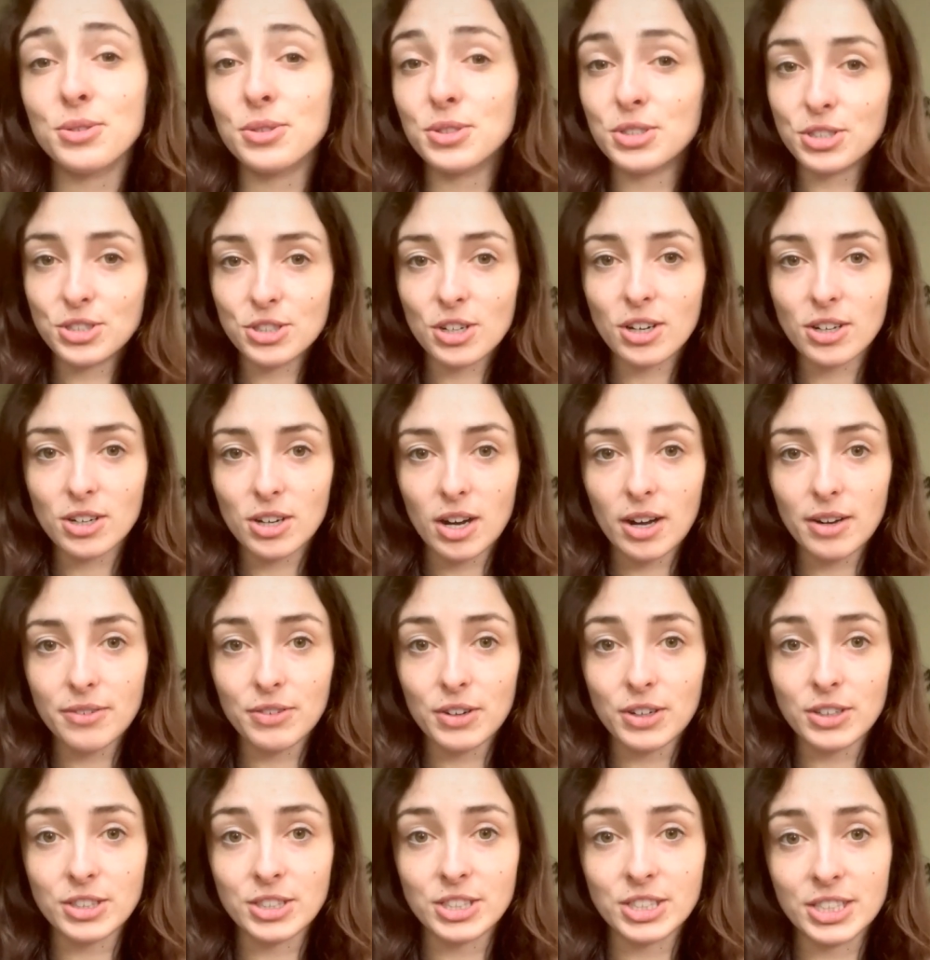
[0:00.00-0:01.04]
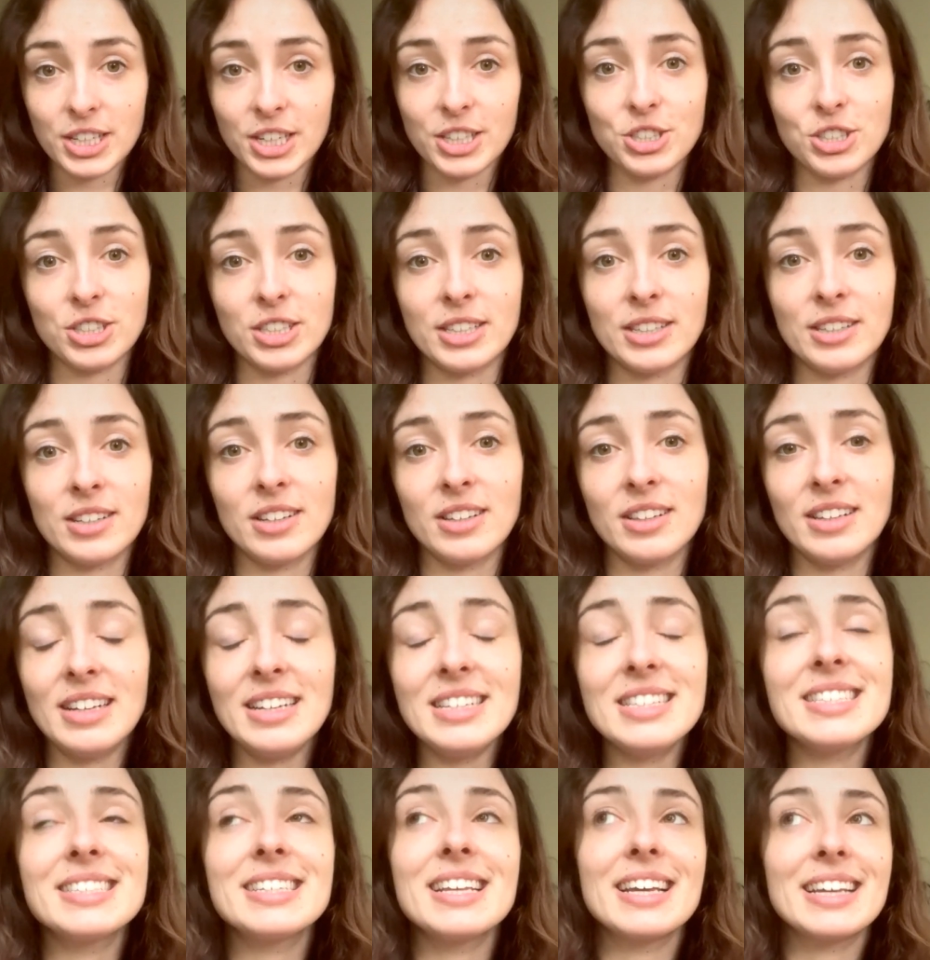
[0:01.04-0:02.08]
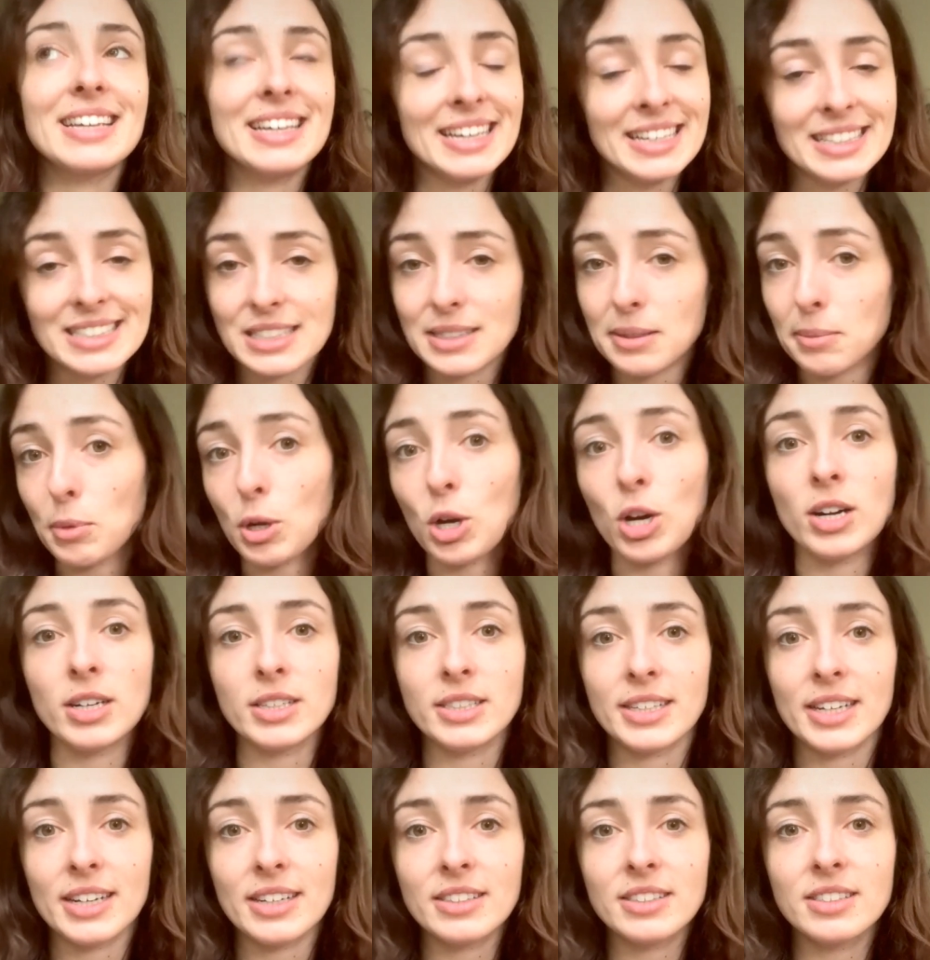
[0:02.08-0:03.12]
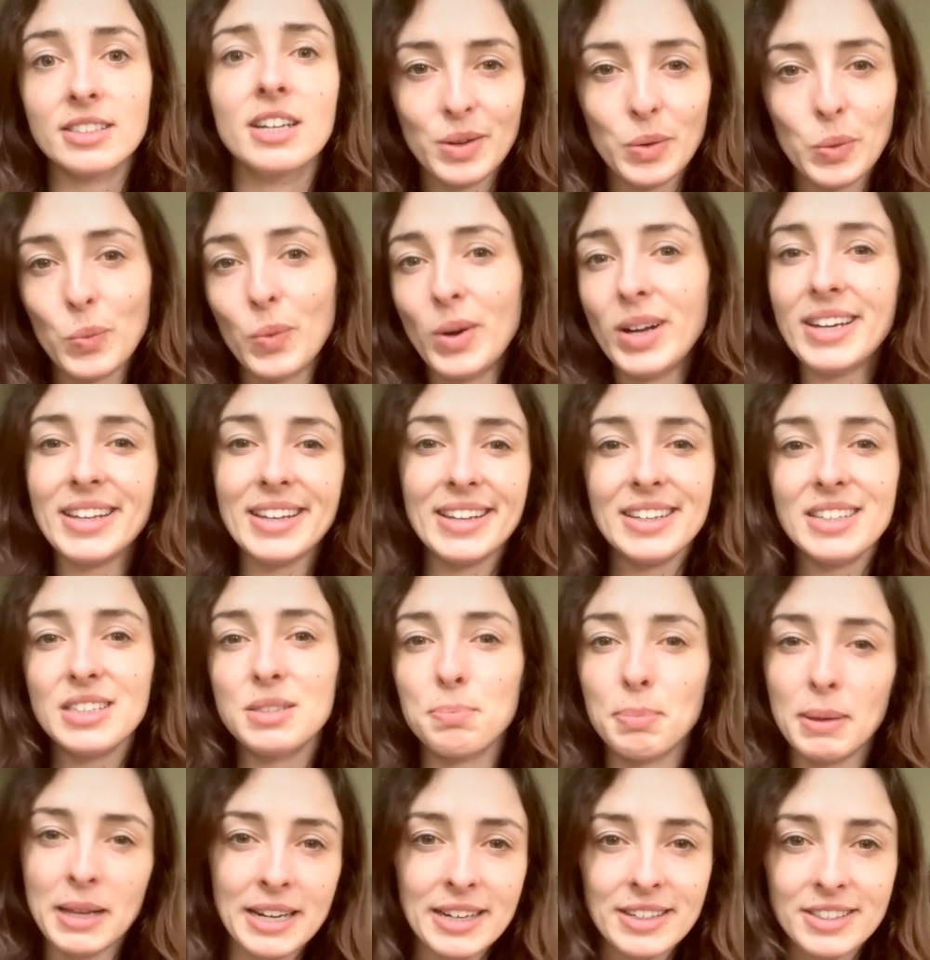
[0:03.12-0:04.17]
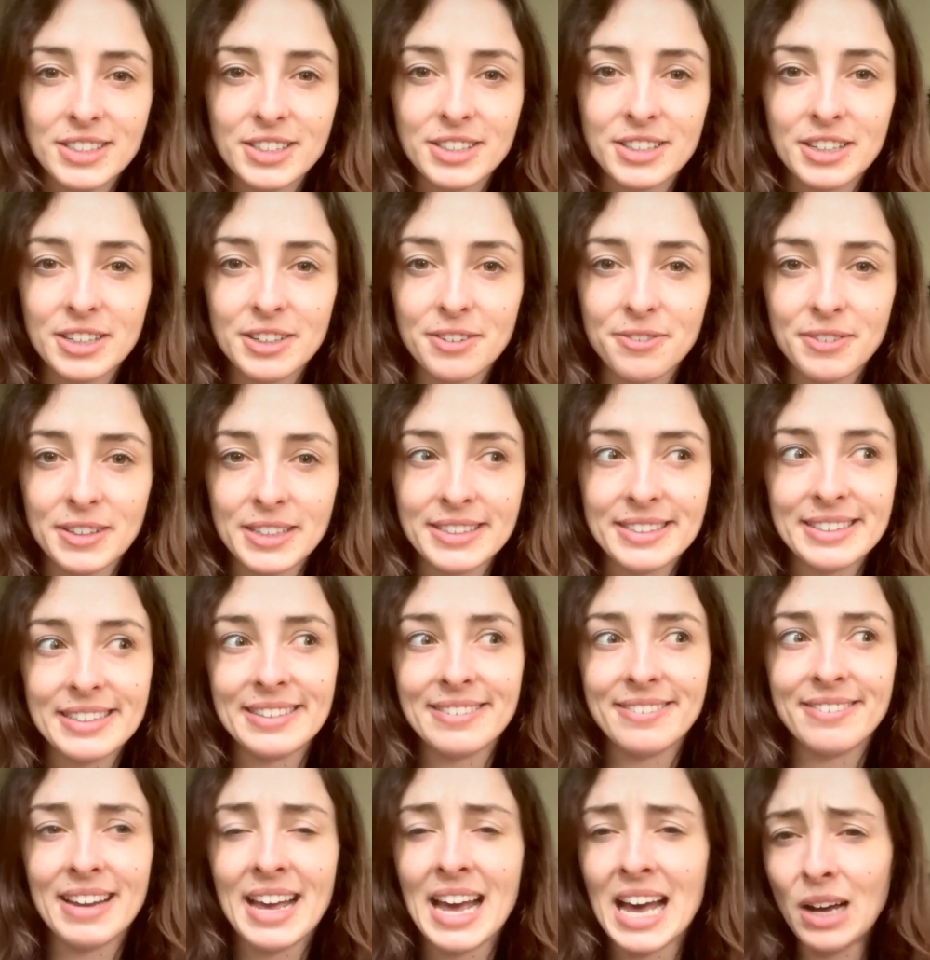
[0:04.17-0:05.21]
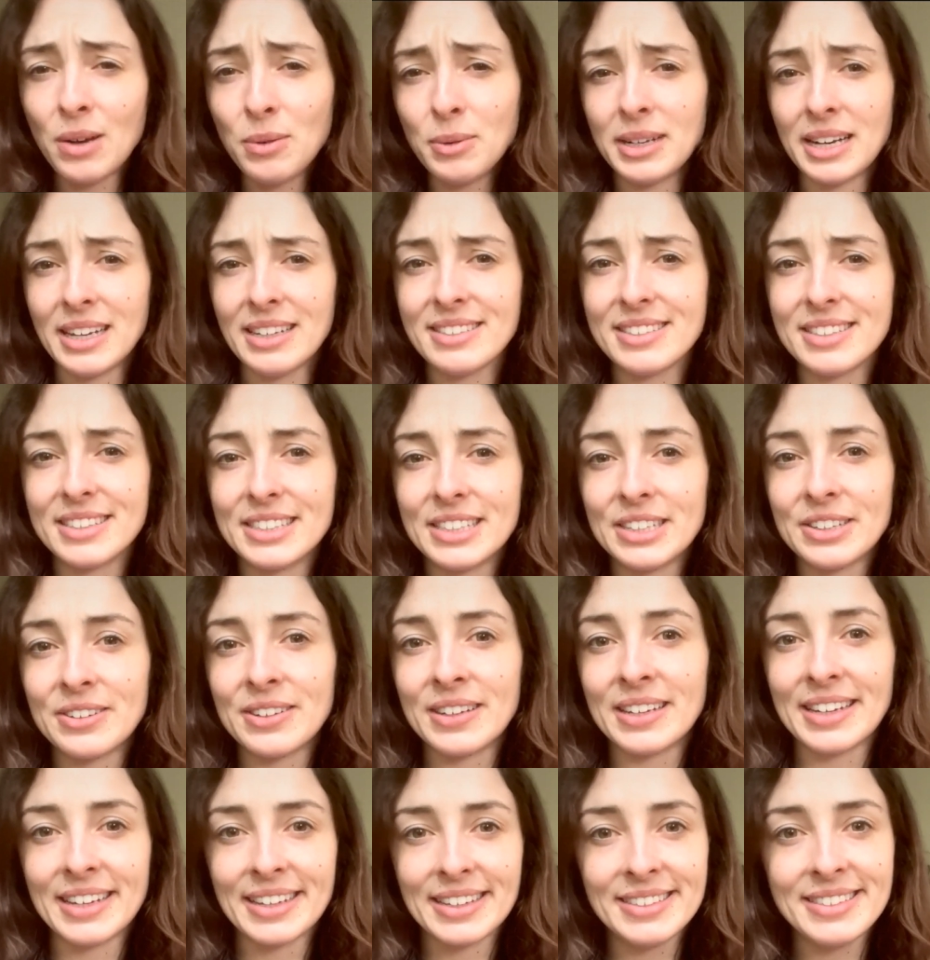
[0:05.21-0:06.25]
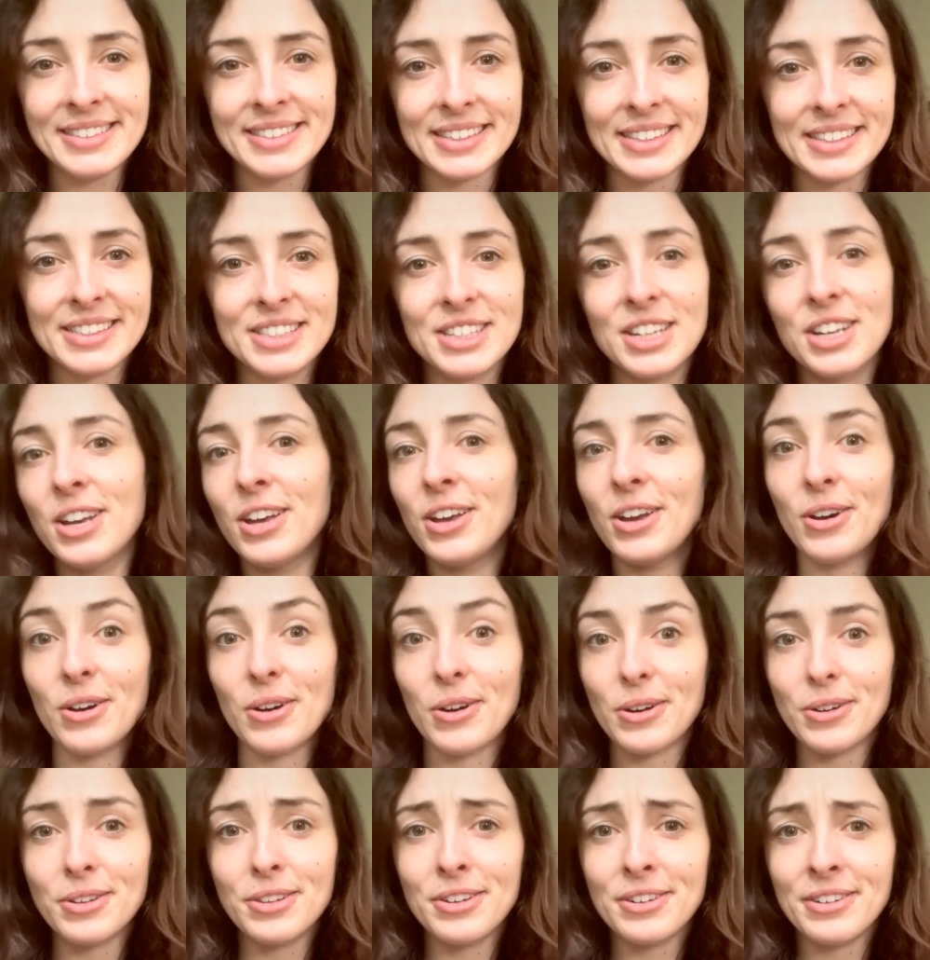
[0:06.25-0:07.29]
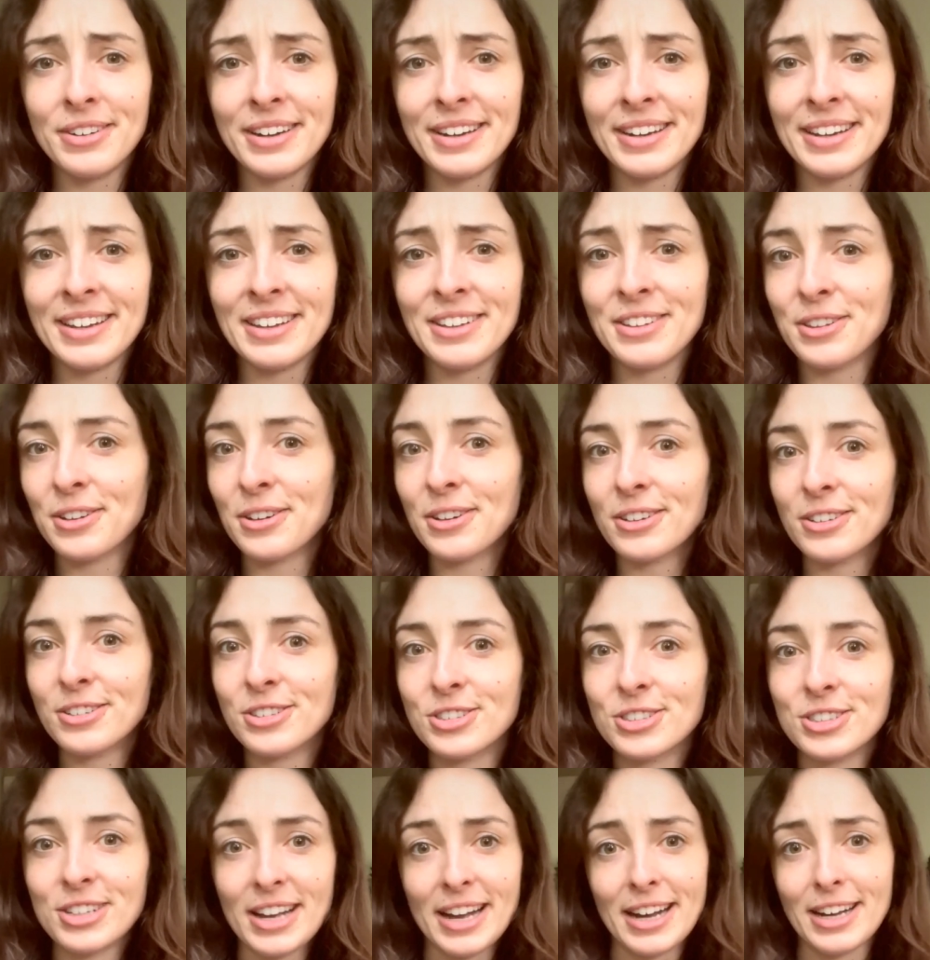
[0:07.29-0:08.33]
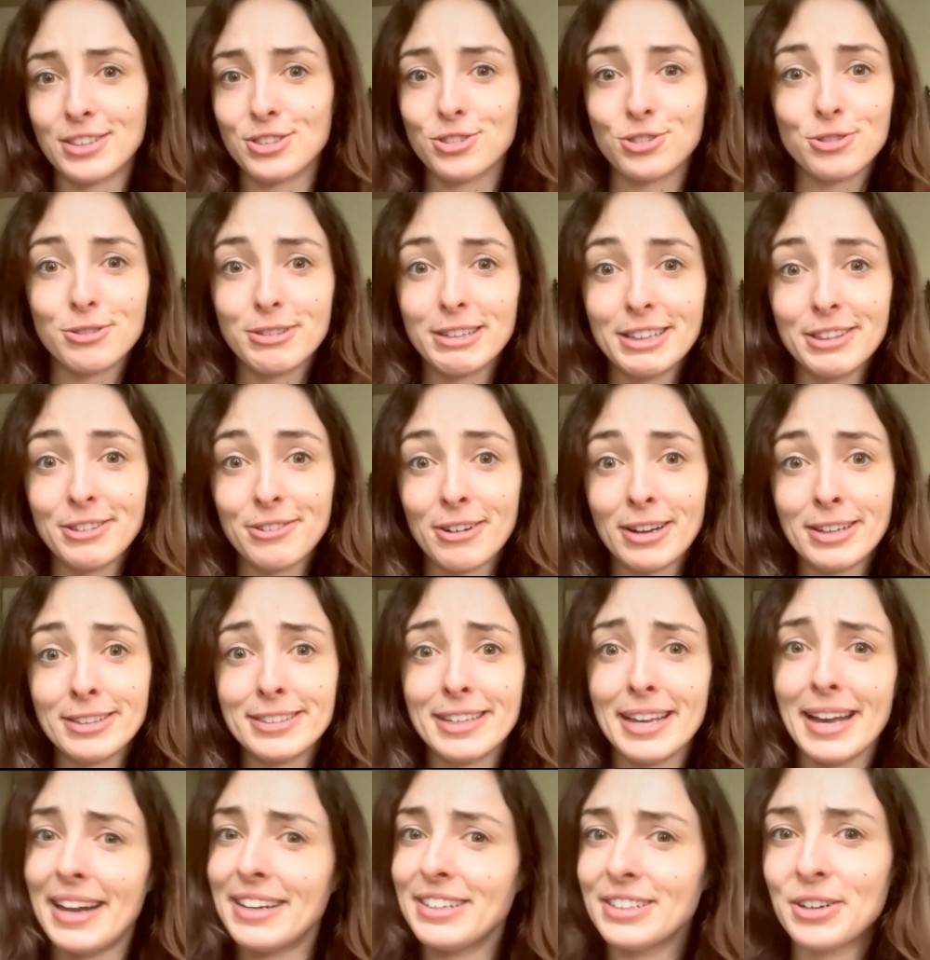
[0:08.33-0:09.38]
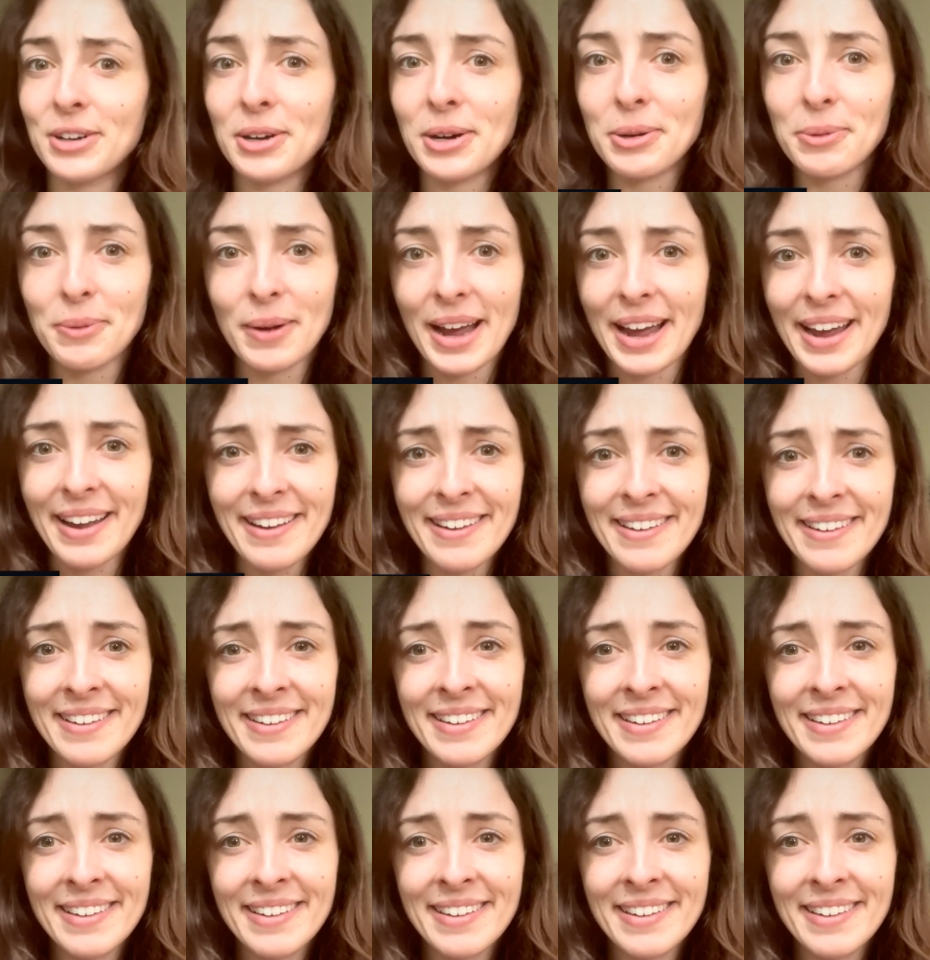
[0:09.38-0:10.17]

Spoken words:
to start off our discussion, let's get some context. What is planetary defense and how necessary is it? Are there any large asteroid threats headed our way?